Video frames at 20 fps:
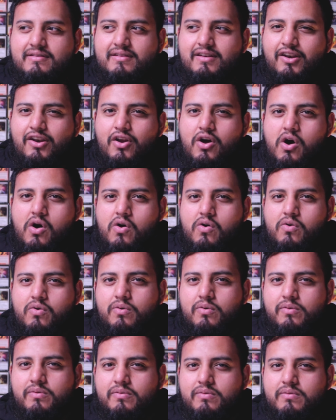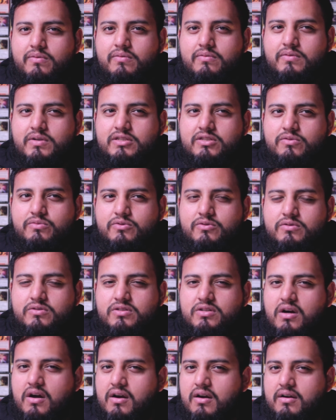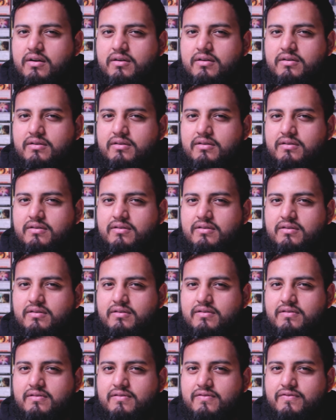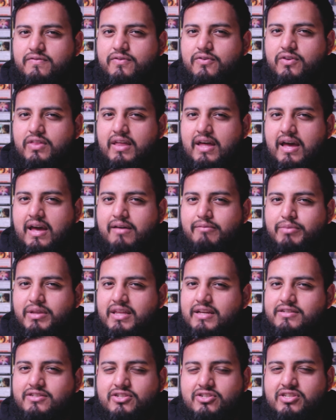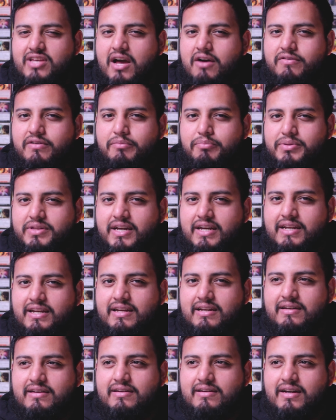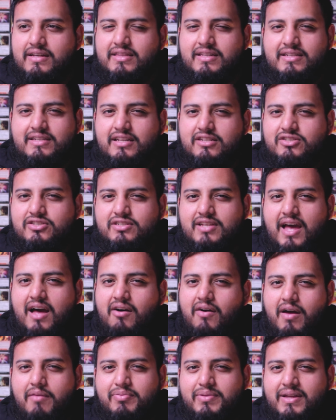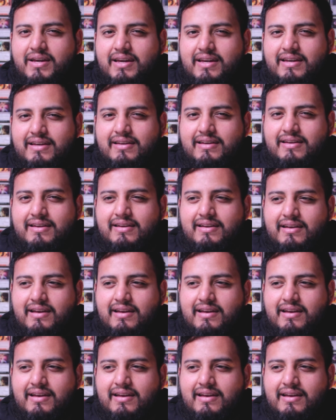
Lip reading: know what the rules are for that, but that's just how we played it. I think that's just how I play it.